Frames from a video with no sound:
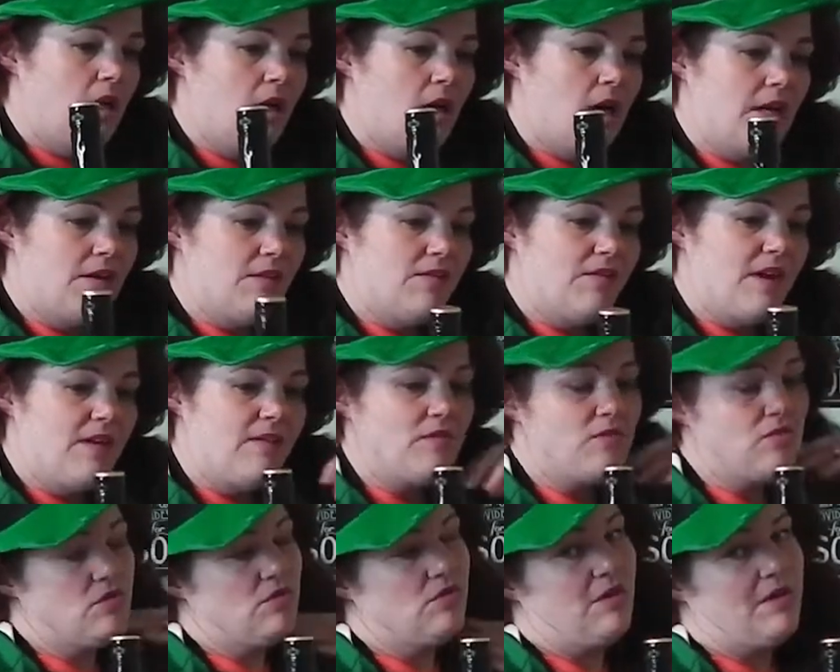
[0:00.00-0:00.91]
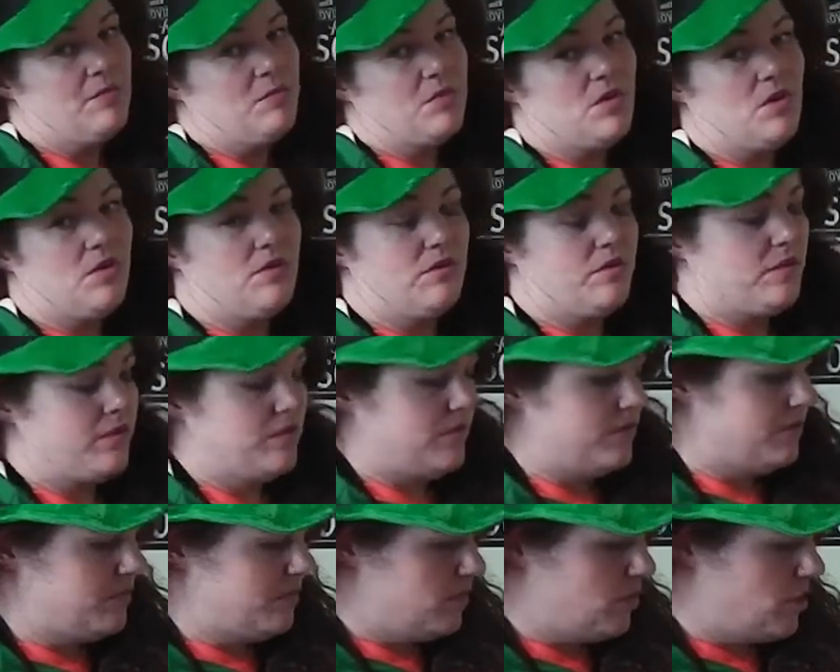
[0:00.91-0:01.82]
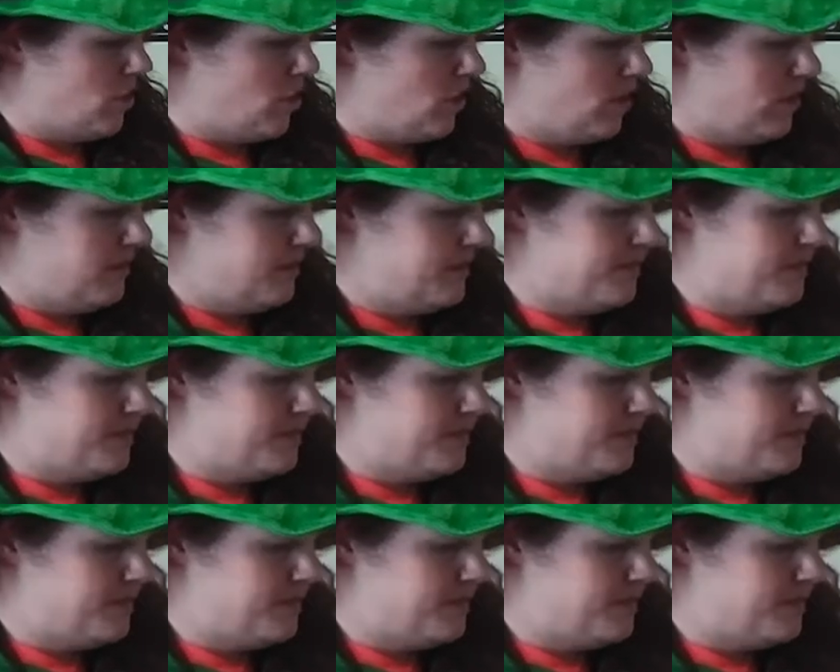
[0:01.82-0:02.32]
and 500 grams of chocolate.